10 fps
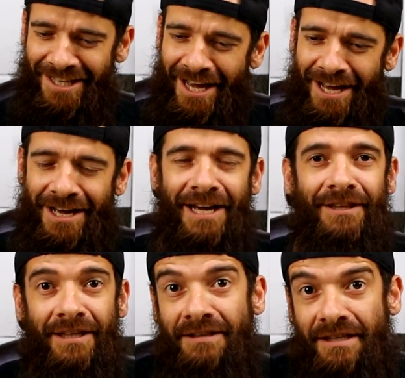I
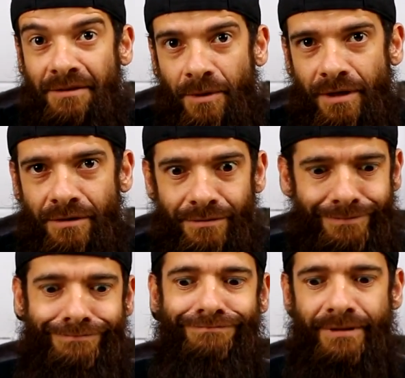think that's the way you
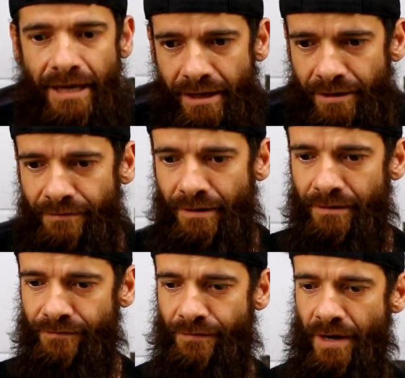say it
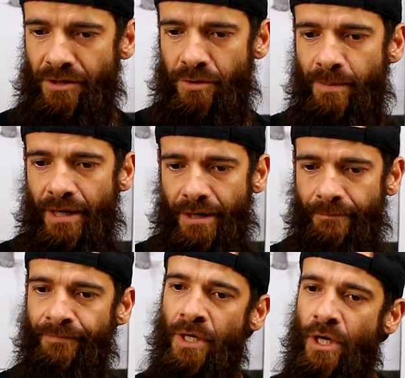in French. But
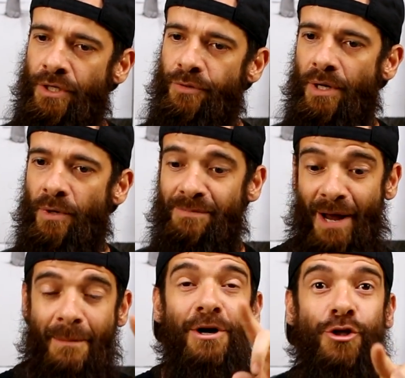I'm
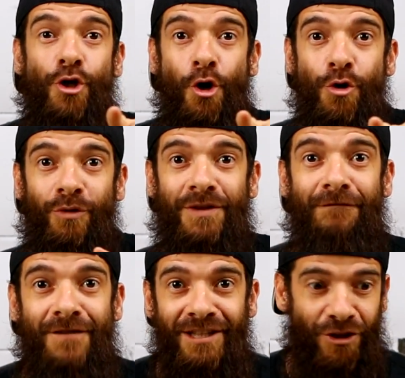going to show you
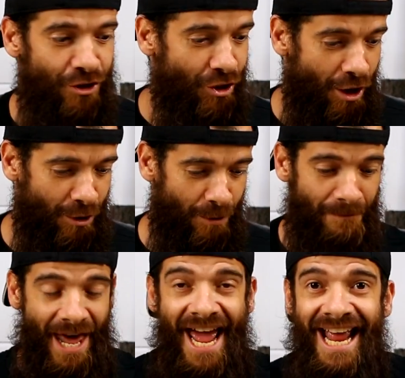the vintage
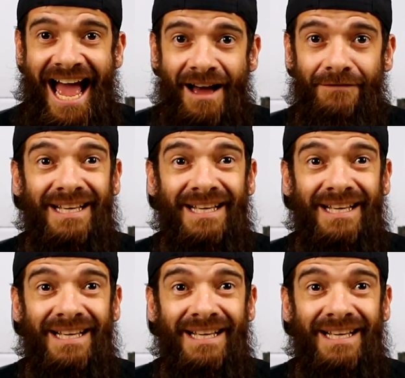charcoal that I have